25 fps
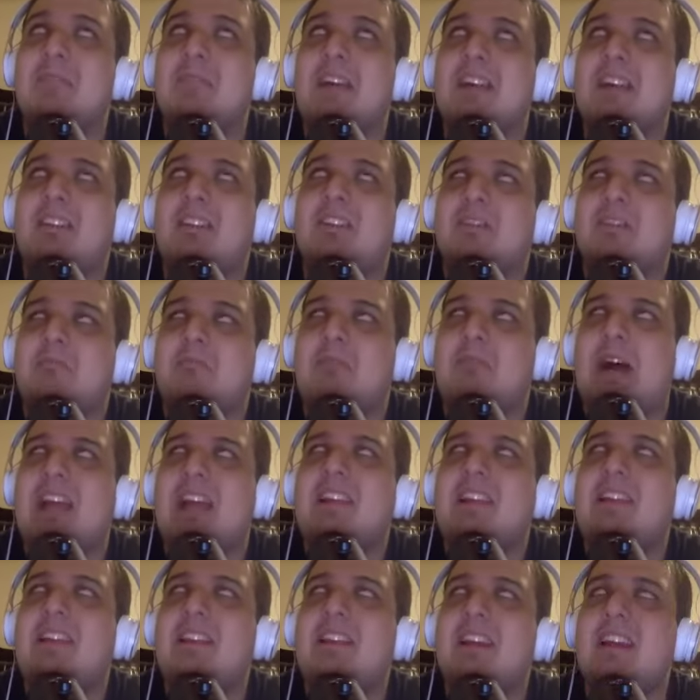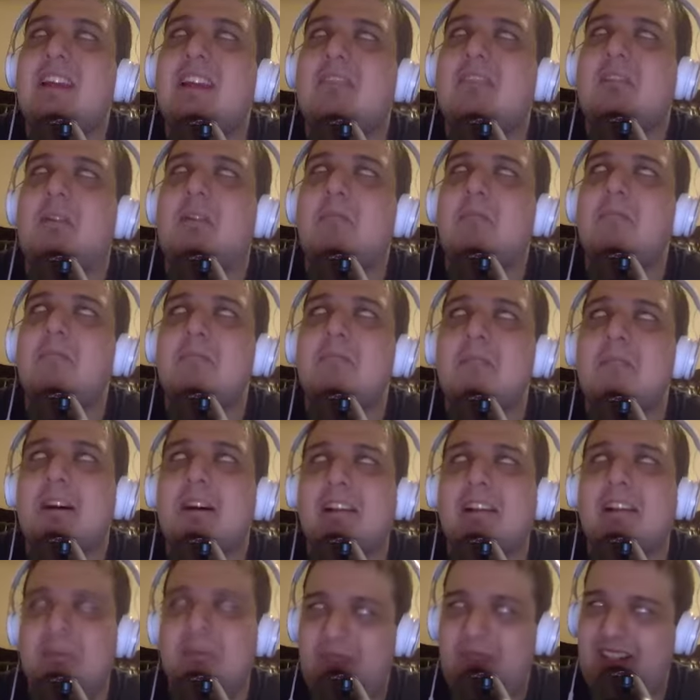by literal
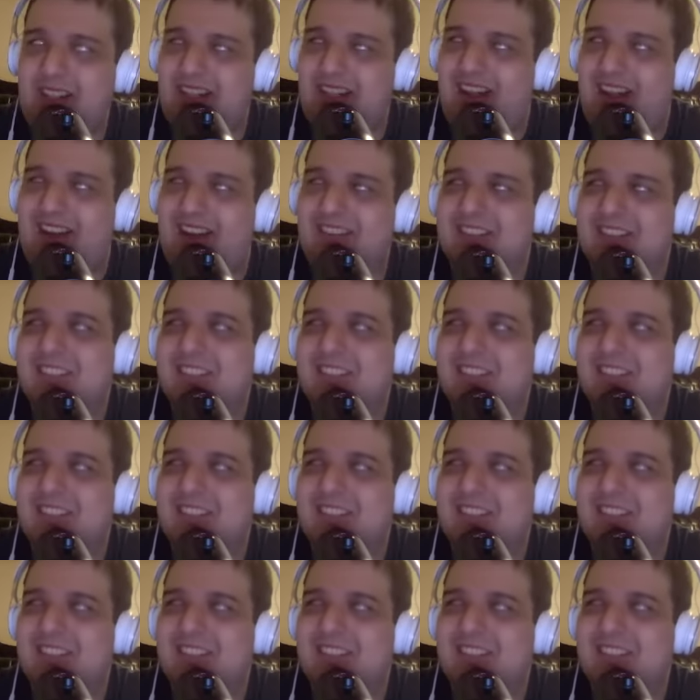millimeters.